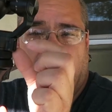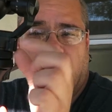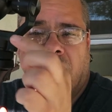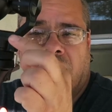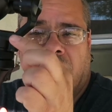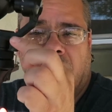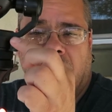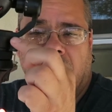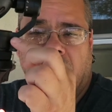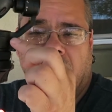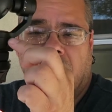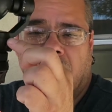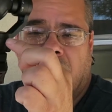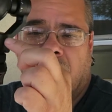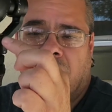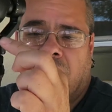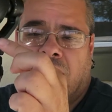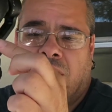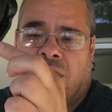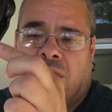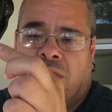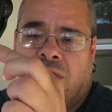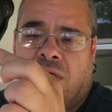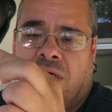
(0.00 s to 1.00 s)
it
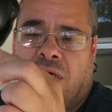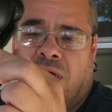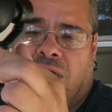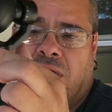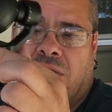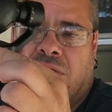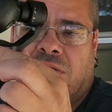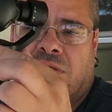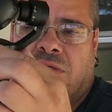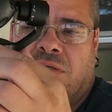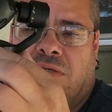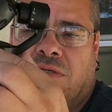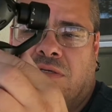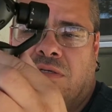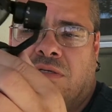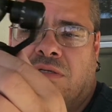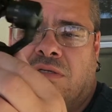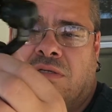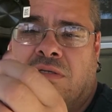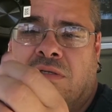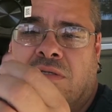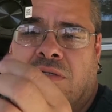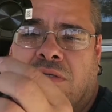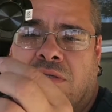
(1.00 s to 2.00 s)

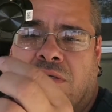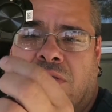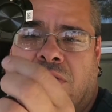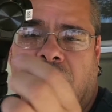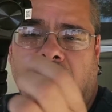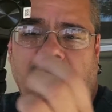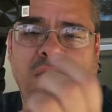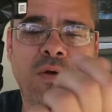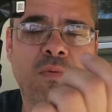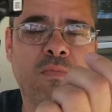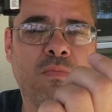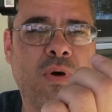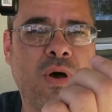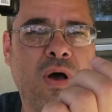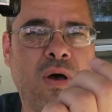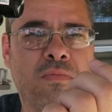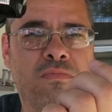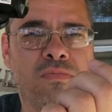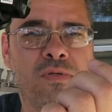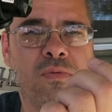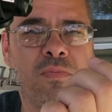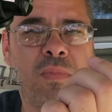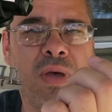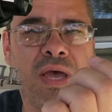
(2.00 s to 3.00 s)
until it
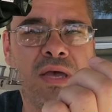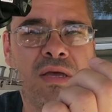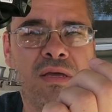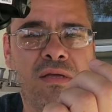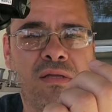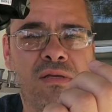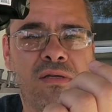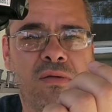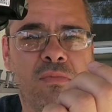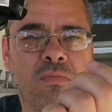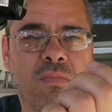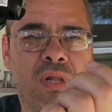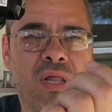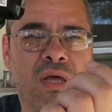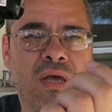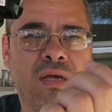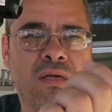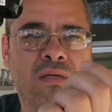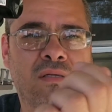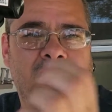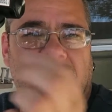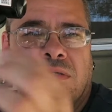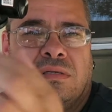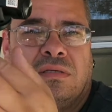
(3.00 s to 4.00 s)
pops back into
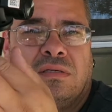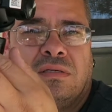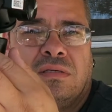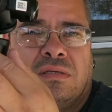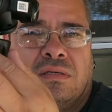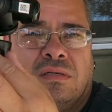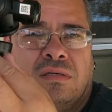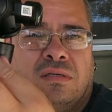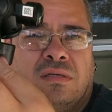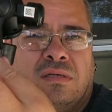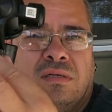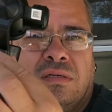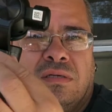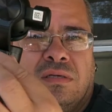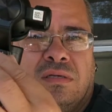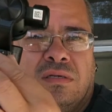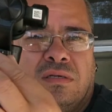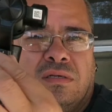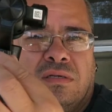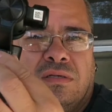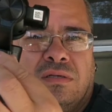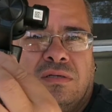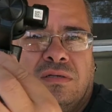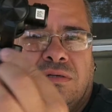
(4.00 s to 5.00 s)
place.
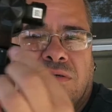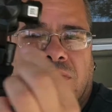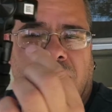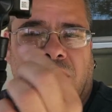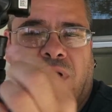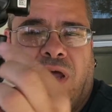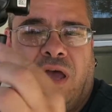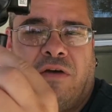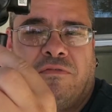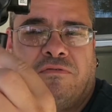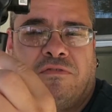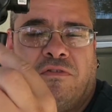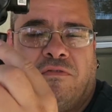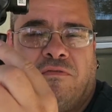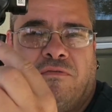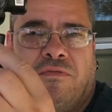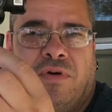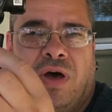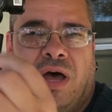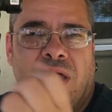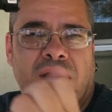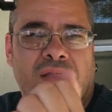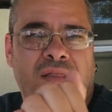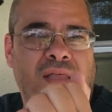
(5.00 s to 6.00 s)
You don't have to
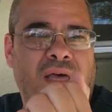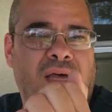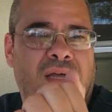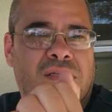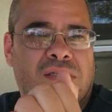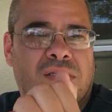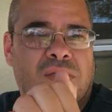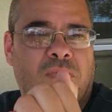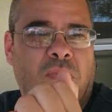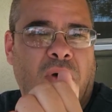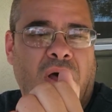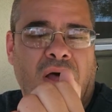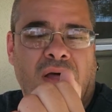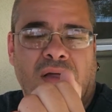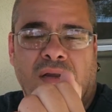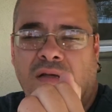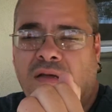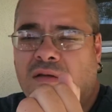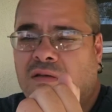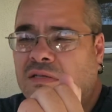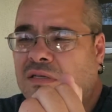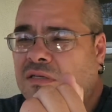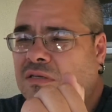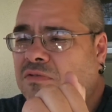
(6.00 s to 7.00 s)
find that spot,
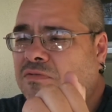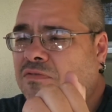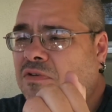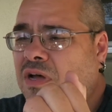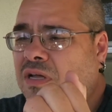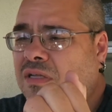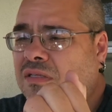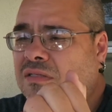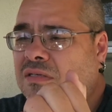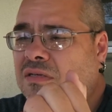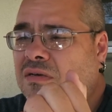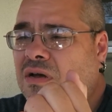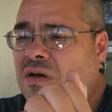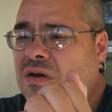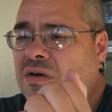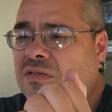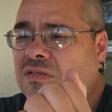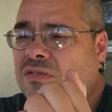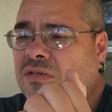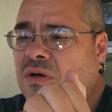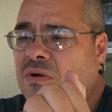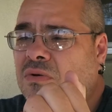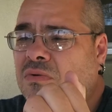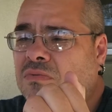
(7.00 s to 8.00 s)
it finds it on
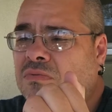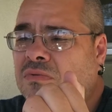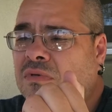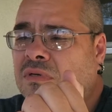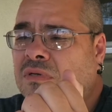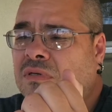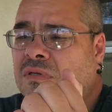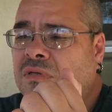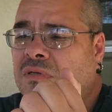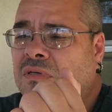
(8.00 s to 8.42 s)
its own.